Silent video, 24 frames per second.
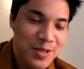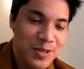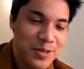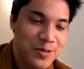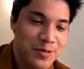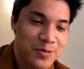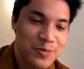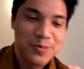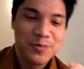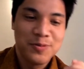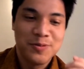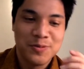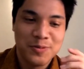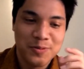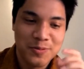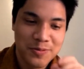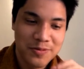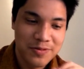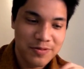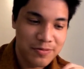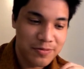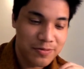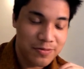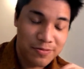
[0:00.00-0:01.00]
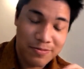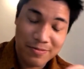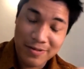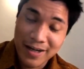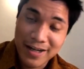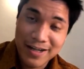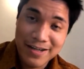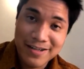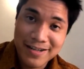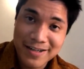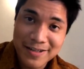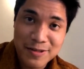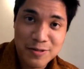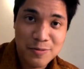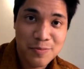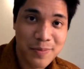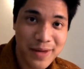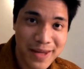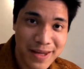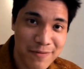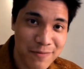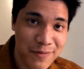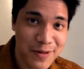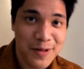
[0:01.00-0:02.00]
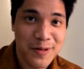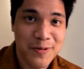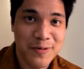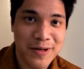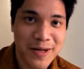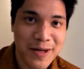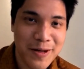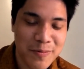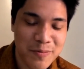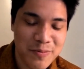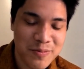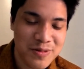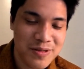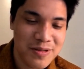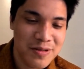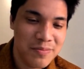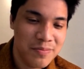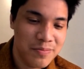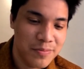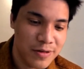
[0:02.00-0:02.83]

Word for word: to run and to make video games